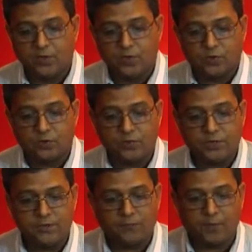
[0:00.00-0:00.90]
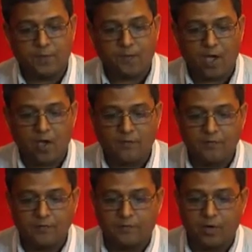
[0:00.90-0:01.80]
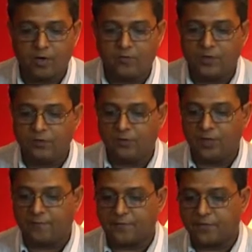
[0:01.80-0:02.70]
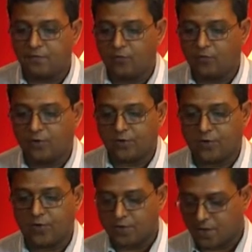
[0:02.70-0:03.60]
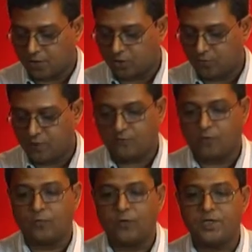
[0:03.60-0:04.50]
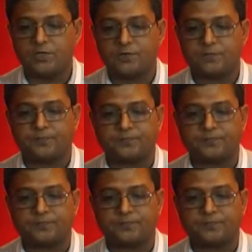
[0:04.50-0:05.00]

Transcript: So need for a bioavailable, effective and well tolerated curcumin formulation.